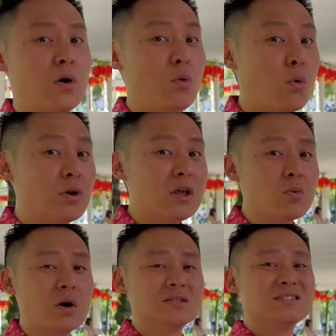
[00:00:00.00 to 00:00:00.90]
only
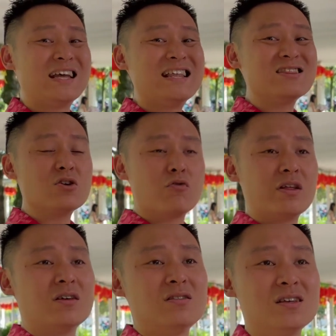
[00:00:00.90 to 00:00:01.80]
ones that
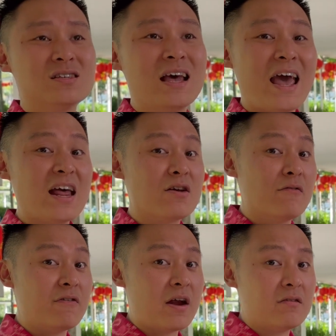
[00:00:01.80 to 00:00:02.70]
integrated this at a
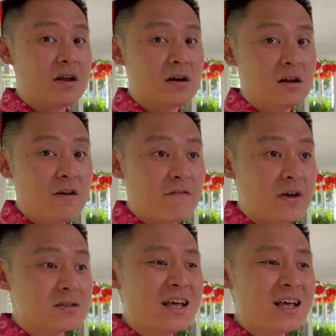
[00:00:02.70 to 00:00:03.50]
very early phase,